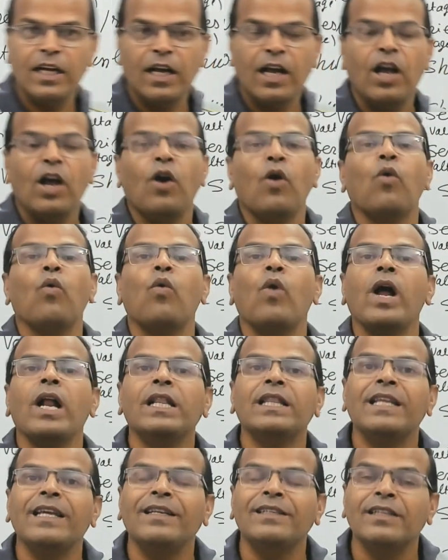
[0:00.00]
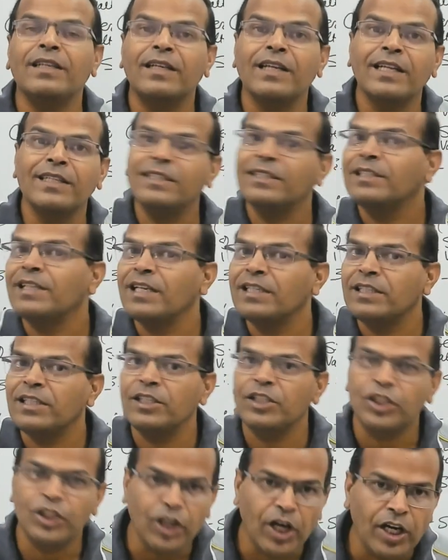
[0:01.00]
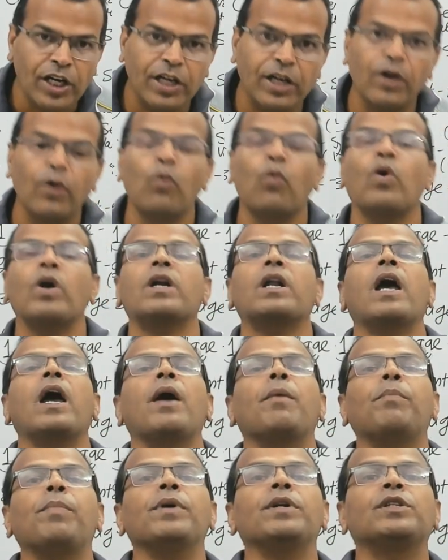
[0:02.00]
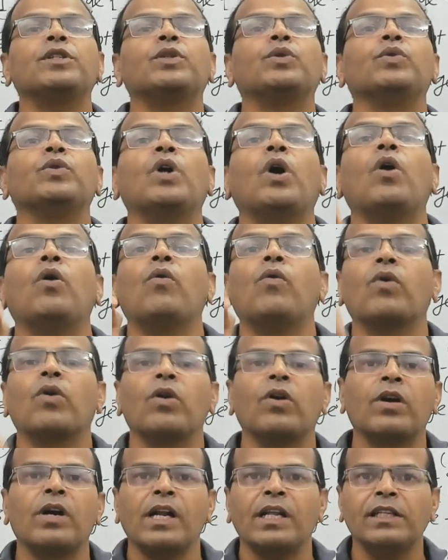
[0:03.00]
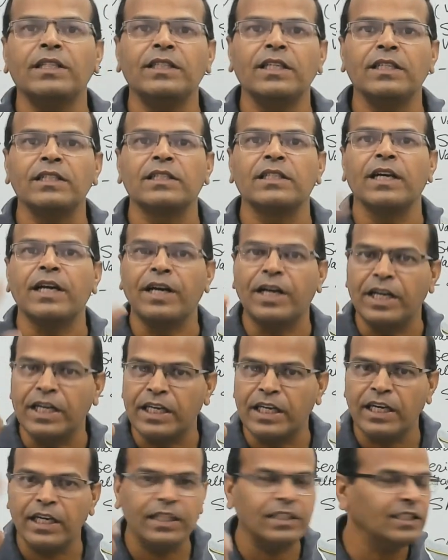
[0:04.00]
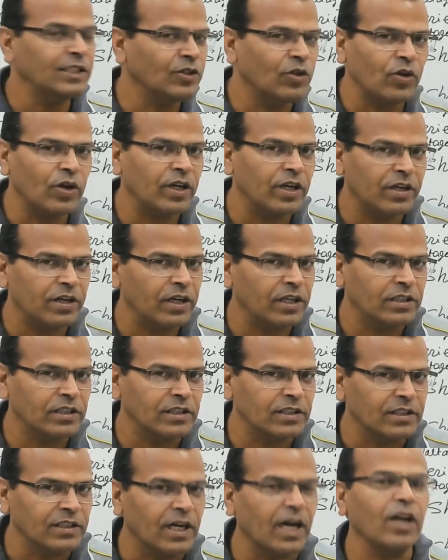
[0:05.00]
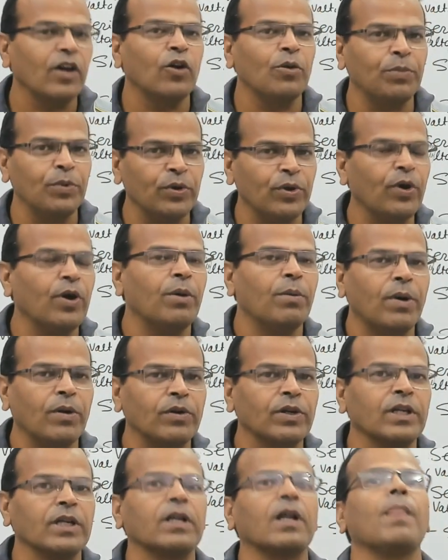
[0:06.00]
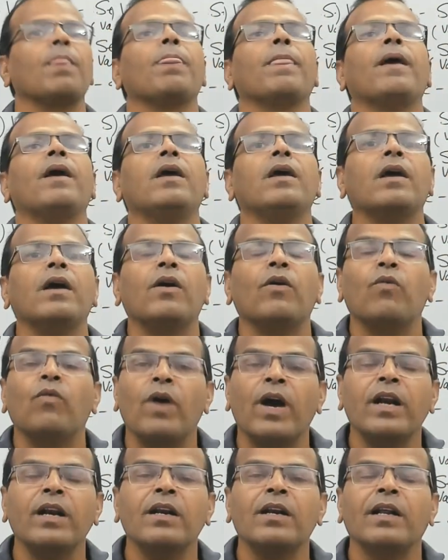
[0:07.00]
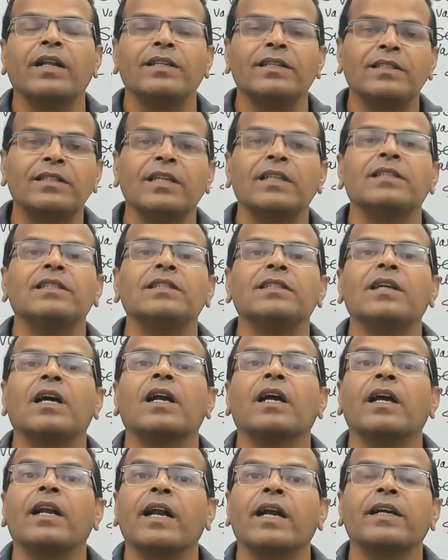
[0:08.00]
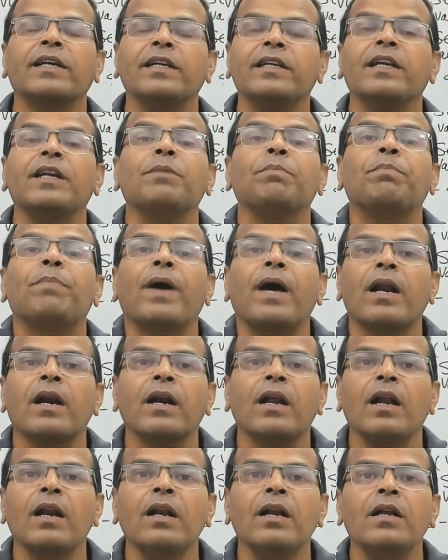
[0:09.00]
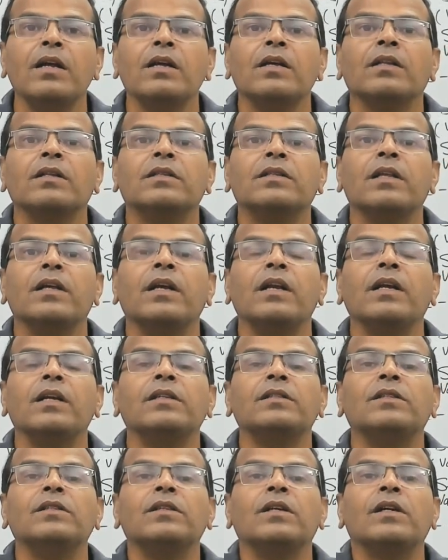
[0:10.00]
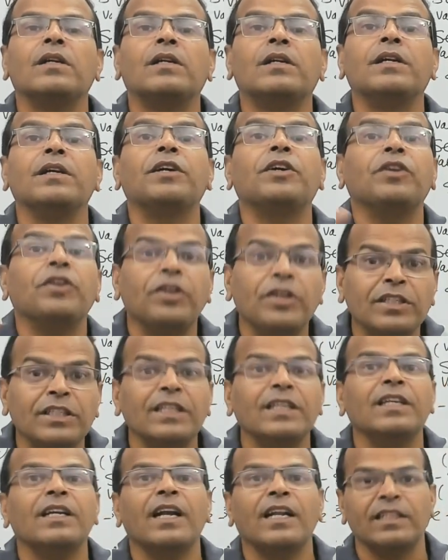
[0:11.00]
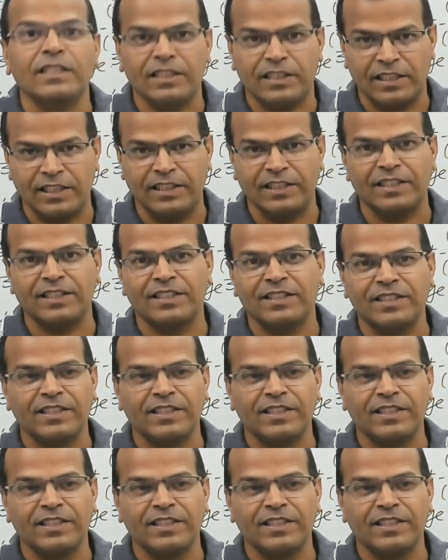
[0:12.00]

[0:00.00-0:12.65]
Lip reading: When there is a resistance in shunt, what happens to the overall resistance? Decreases or increases? I hope you know about it. When resistances are connected in parallel, there is decrease in resistance.